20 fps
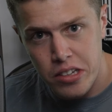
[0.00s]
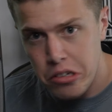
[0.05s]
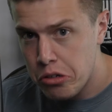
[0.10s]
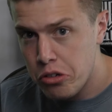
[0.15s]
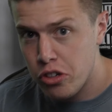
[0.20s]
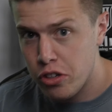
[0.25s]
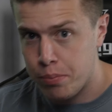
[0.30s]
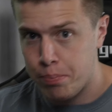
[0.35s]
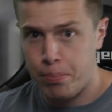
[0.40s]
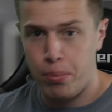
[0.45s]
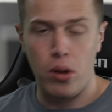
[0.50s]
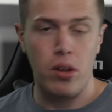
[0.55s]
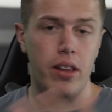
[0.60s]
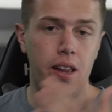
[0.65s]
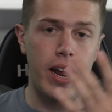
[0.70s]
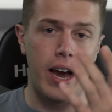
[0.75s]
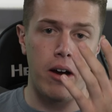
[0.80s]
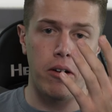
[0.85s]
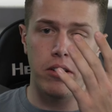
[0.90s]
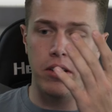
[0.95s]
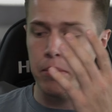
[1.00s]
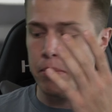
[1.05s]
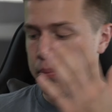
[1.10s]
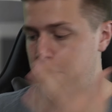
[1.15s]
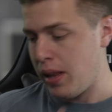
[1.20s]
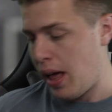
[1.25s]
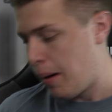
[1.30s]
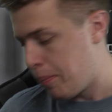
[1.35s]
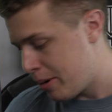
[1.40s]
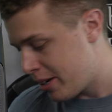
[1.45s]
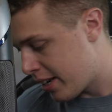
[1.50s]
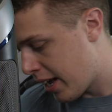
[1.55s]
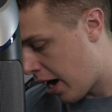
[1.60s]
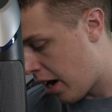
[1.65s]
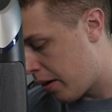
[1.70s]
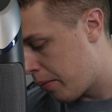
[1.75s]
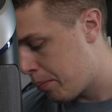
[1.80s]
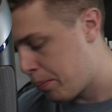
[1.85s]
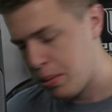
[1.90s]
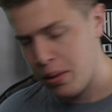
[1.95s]
You just pull it out, plop it
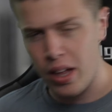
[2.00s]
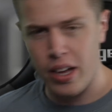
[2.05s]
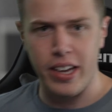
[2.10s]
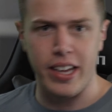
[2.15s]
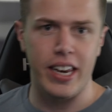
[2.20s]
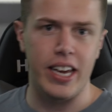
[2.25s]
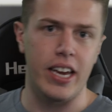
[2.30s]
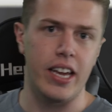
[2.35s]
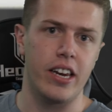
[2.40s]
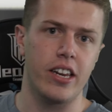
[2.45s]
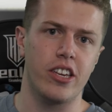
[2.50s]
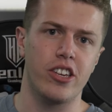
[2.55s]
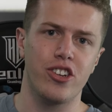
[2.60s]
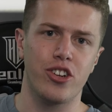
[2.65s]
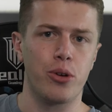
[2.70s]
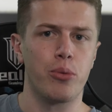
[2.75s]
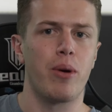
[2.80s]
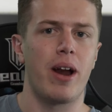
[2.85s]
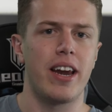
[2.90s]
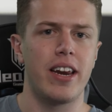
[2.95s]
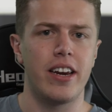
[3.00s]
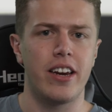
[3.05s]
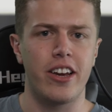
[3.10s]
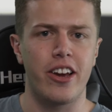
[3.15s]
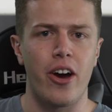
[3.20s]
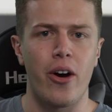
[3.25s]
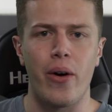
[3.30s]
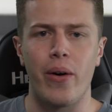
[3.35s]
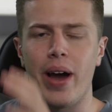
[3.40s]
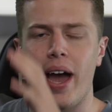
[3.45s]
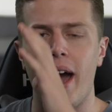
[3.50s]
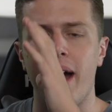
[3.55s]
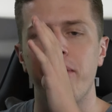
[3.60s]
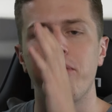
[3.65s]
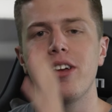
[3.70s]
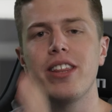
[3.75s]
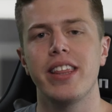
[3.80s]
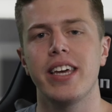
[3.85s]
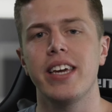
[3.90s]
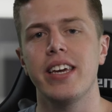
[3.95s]
down, plug it in, you're ready to go.
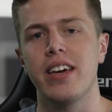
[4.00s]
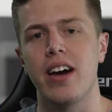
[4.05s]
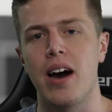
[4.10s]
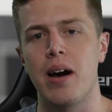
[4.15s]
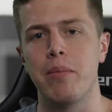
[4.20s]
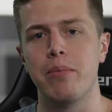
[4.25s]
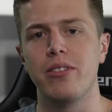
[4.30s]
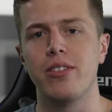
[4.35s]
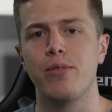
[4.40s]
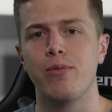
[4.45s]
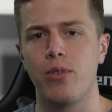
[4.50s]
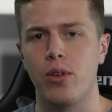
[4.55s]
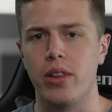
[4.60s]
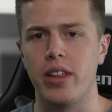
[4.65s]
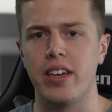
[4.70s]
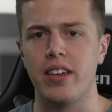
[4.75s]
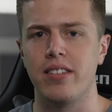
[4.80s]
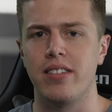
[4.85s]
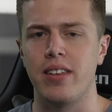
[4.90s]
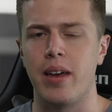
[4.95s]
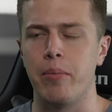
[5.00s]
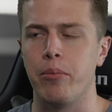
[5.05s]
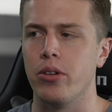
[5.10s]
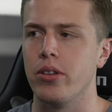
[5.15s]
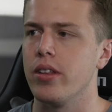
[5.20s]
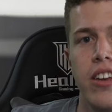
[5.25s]
Everything comes fully assembled.